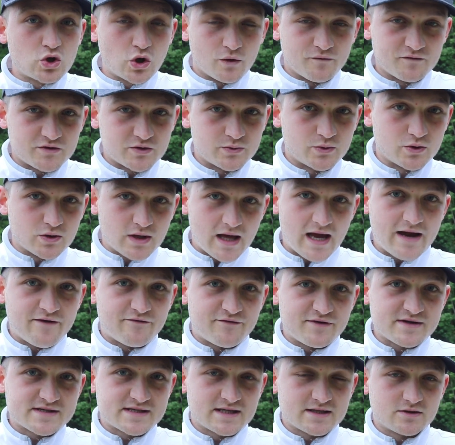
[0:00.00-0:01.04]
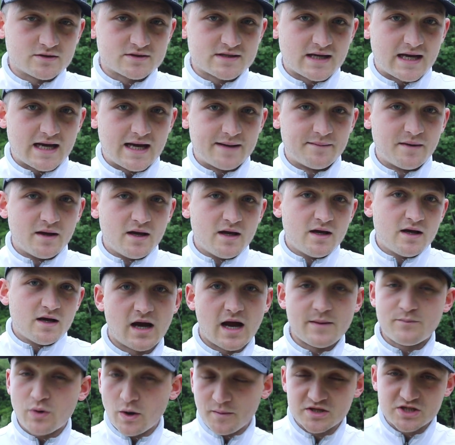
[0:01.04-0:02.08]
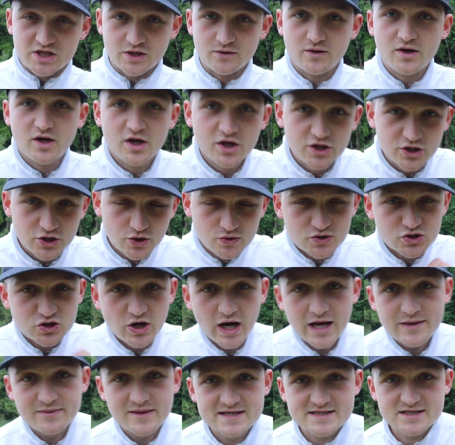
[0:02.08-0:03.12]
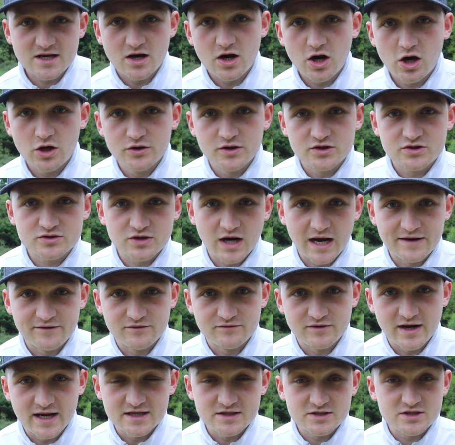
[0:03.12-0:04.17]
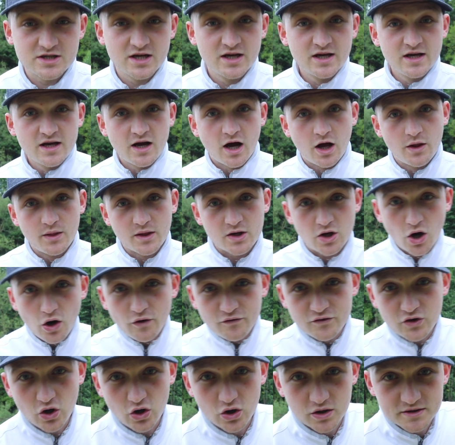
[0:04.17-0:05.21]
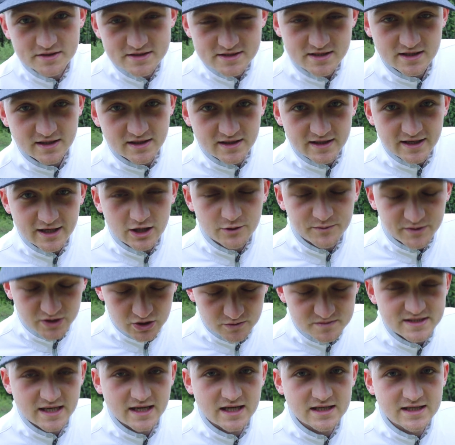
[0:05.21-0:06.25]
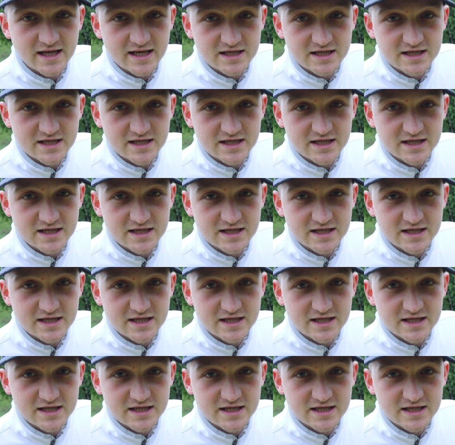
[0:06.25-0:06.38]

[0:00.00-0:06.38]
comfortable every single time. I promise you, you train this on the driving range, on the golf course, it'll become second